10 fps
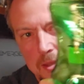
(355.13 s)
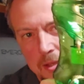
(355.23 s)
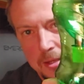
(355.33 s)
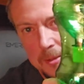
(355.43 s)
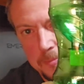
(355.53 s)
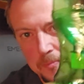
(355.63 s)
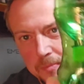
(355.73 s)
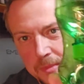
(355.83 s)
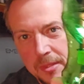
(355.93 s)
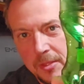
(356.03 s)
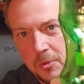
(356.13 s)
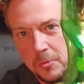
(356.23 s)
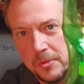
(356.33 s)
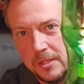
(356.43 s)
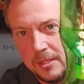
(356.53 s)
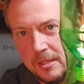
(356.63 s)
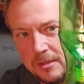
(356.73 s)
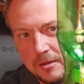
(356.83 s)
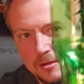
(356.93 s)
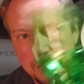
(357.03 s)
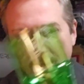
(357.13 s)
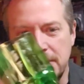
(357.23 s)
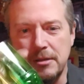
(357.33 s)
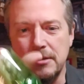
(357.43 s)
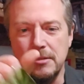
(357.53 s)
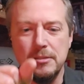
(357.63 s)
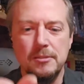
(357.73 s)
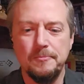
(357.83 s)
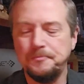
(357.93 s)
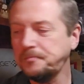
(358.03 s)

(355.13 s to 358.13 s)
Cool thing here is,